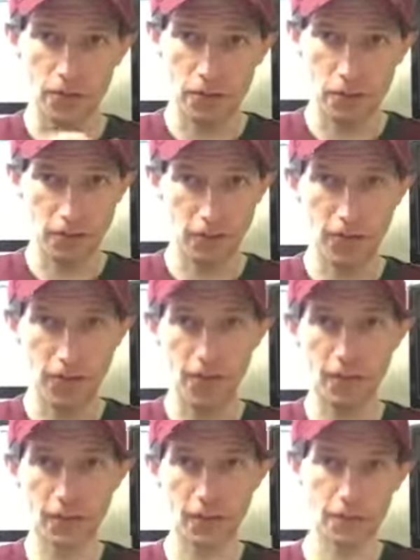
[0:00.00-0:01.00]
just
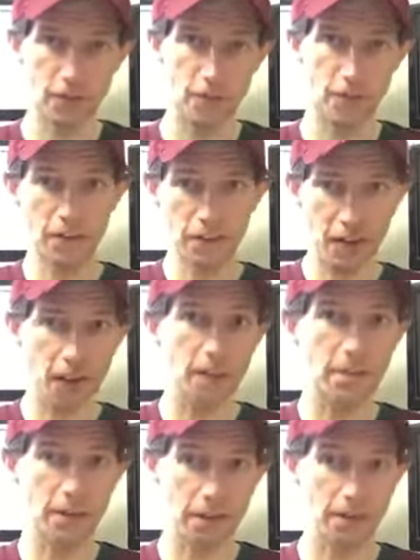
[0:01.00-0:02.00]
adjacent to this
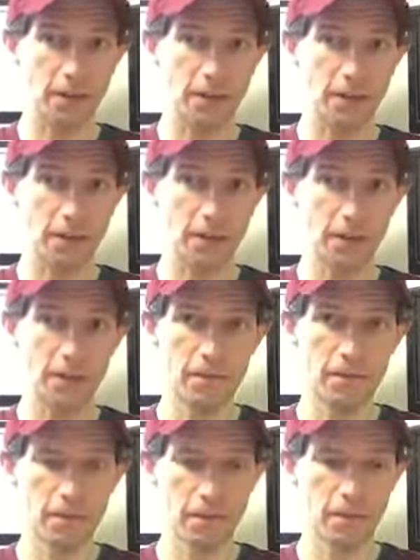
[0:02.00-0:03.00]
copied area.
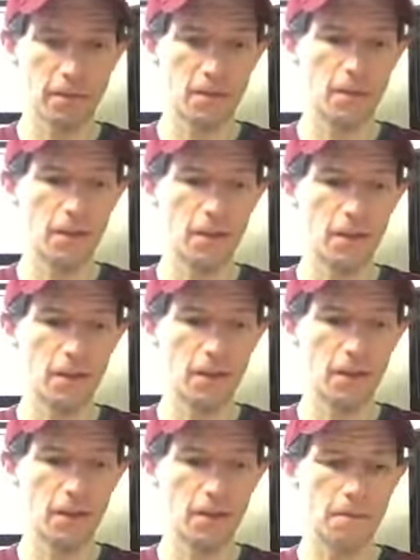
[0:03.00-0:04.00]

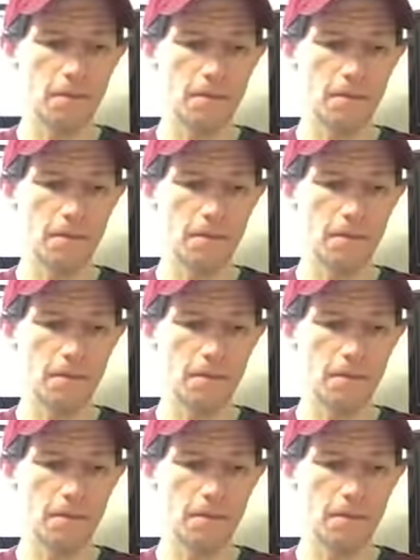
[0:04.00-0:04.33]
And,